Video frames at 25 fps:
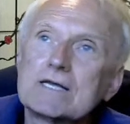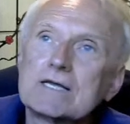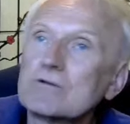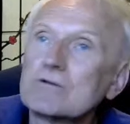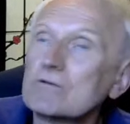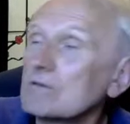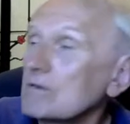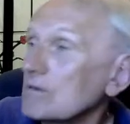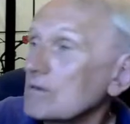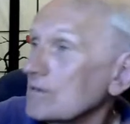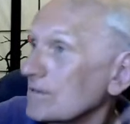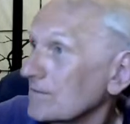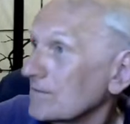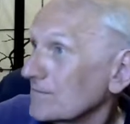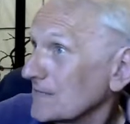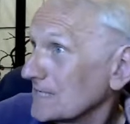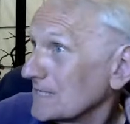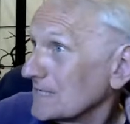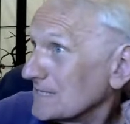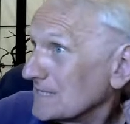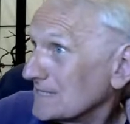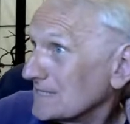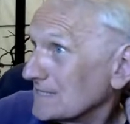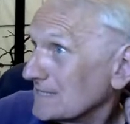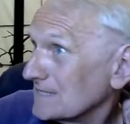know if
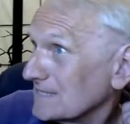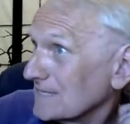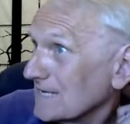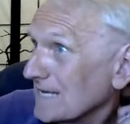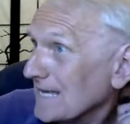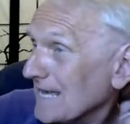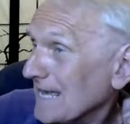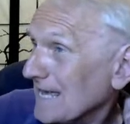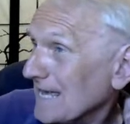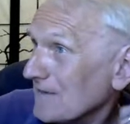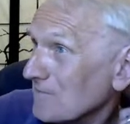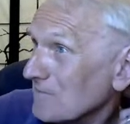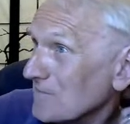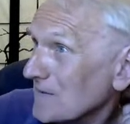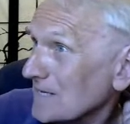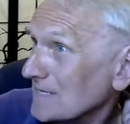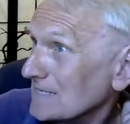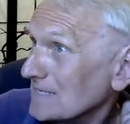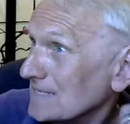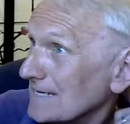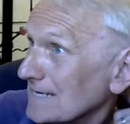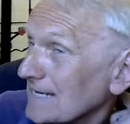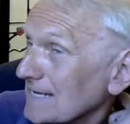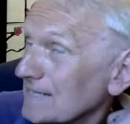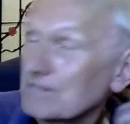this came
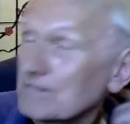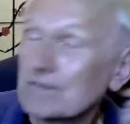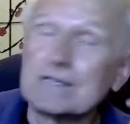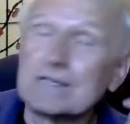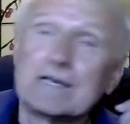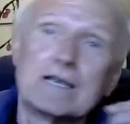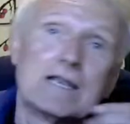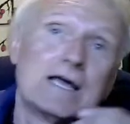later in